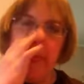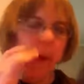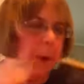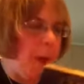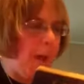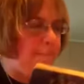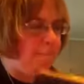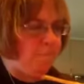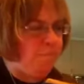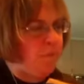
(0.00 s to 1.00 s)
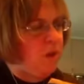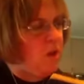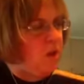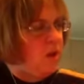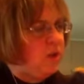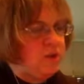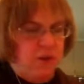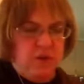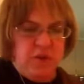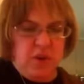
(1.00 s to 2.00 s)
Okay,
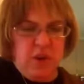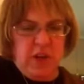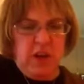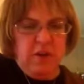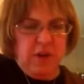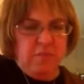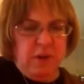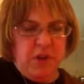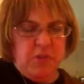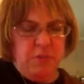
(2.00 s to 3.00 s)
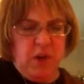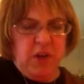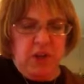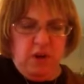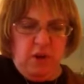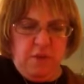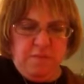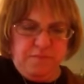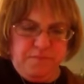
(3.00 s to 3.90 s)
so starting out in my spread here,